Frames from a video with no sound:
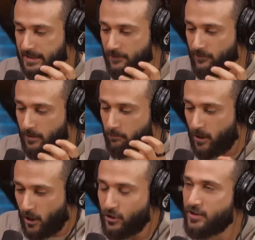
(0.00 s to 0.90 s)
give the
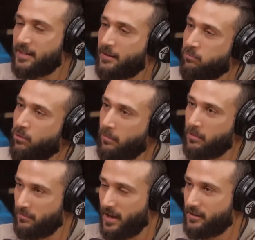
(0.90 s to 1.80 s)
punch that the
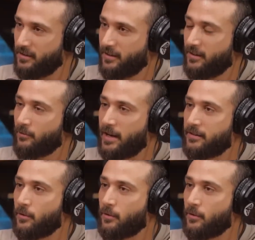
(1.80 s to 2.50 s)
problem does, right?